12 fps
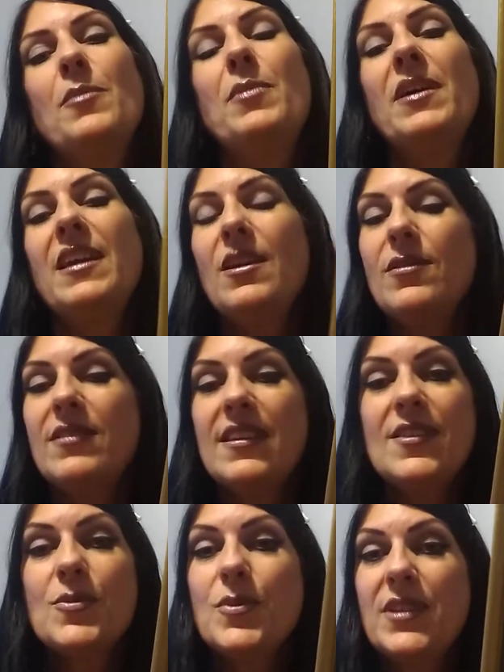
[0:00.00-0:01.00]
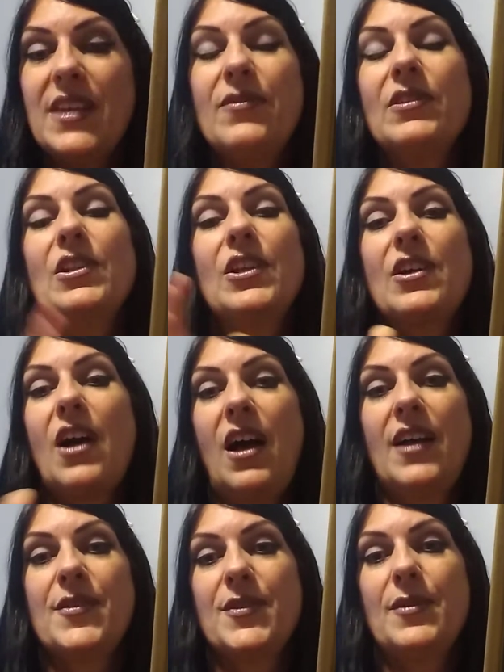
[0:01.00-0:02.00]
But this would even look
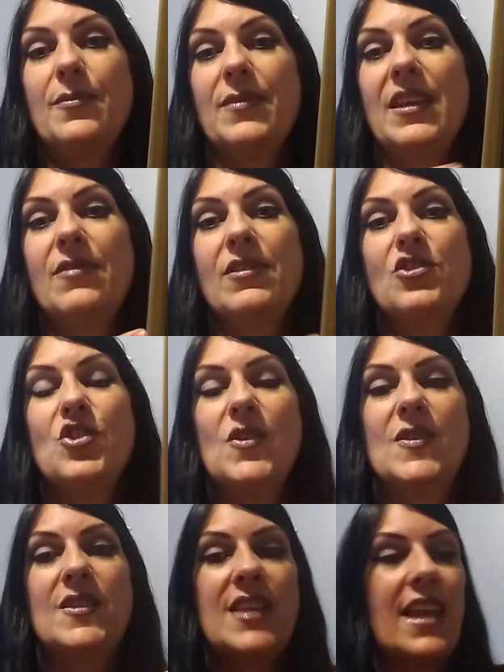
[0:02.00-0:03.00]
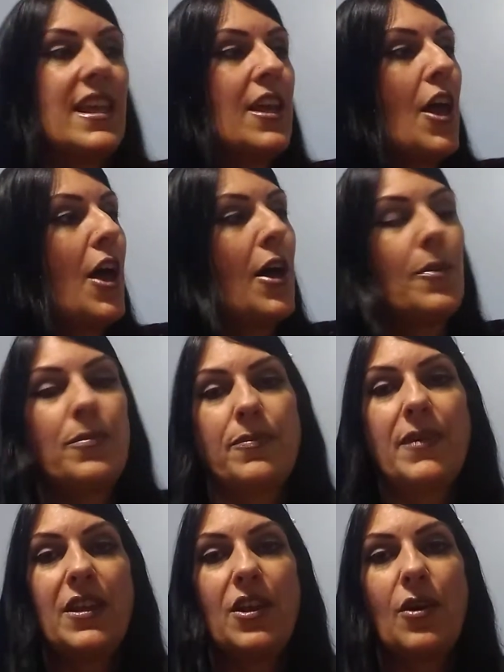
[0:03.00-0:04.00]
awesome, even just setting up,
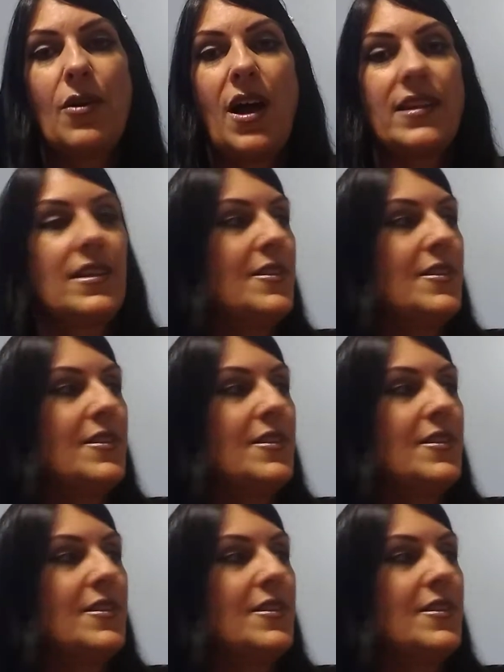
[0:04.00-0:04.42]
on a